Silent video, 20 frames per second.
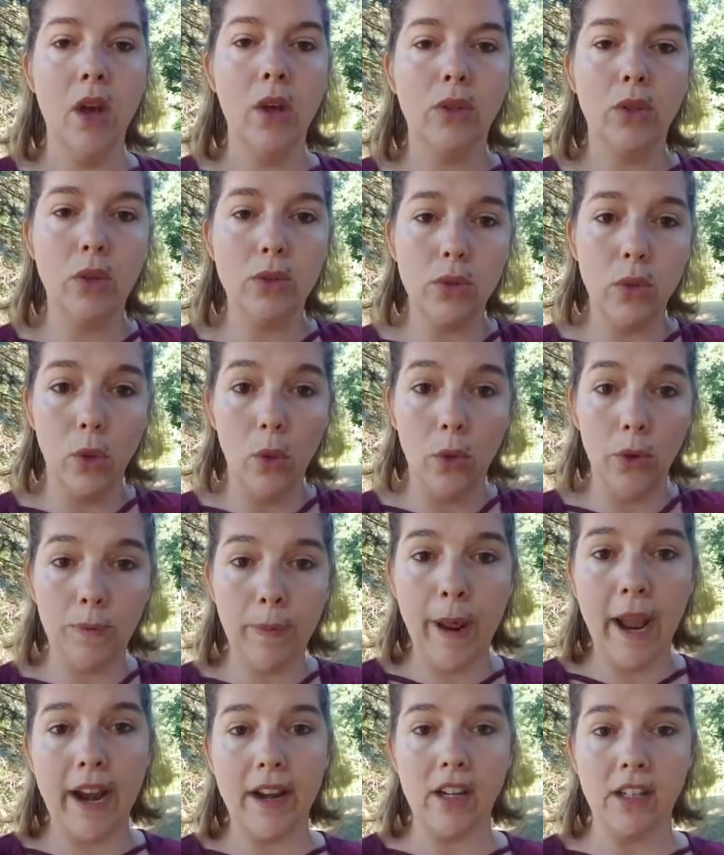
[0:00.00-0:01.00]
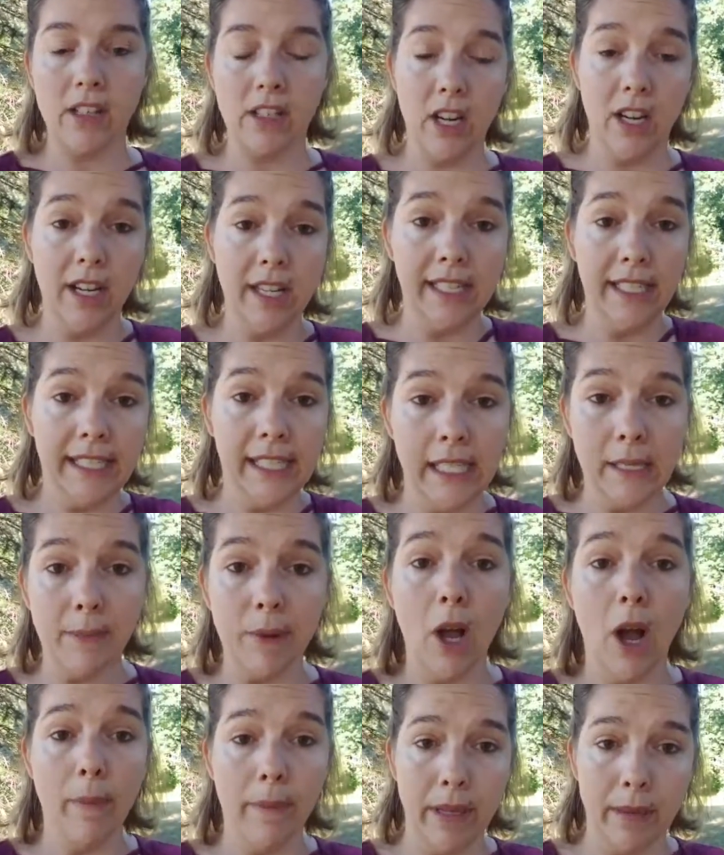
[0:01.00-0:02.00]
those old patterns are going to keep
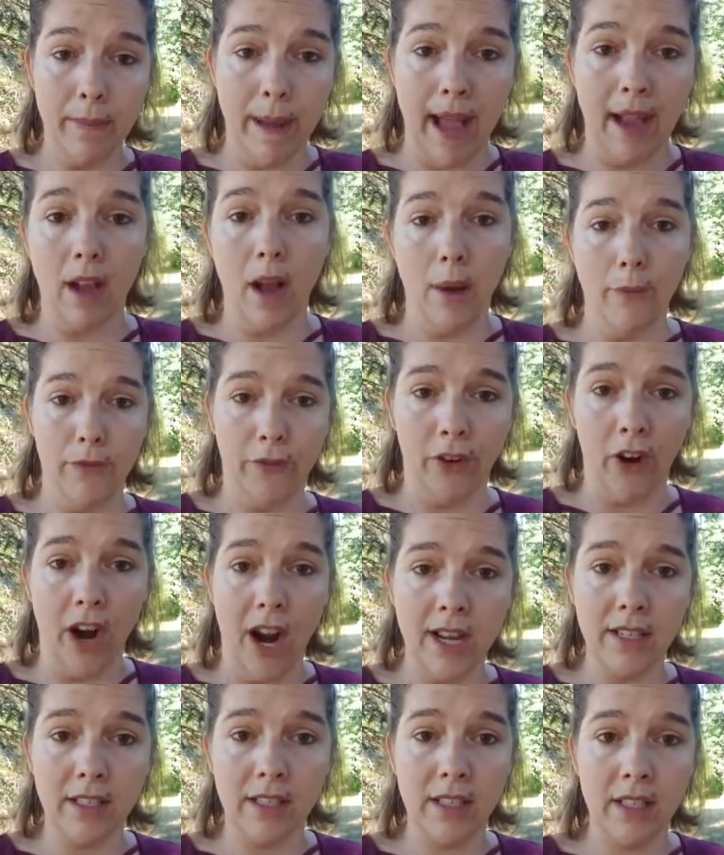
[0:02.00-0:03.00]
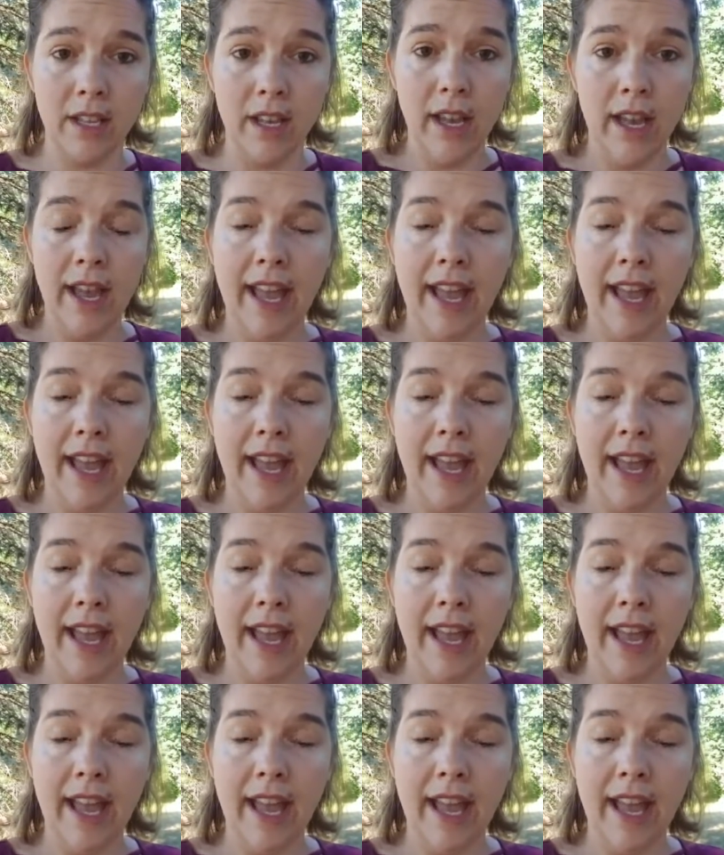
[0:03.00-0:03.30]
coming back up for us.